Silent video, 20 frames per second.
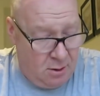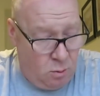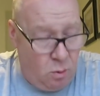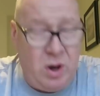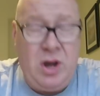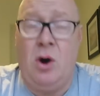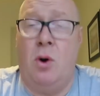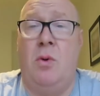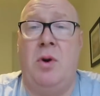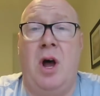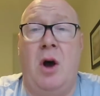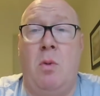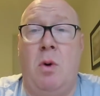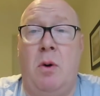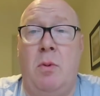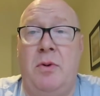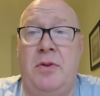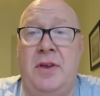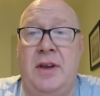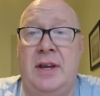We all know
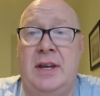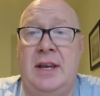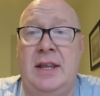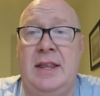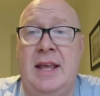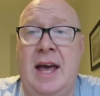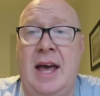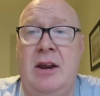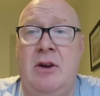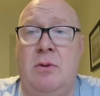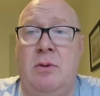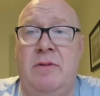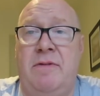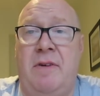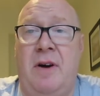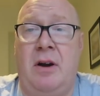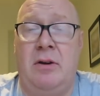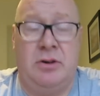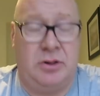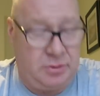what we're thinking there, don't we,
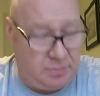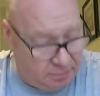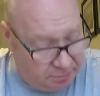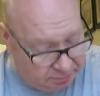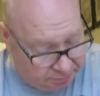folks?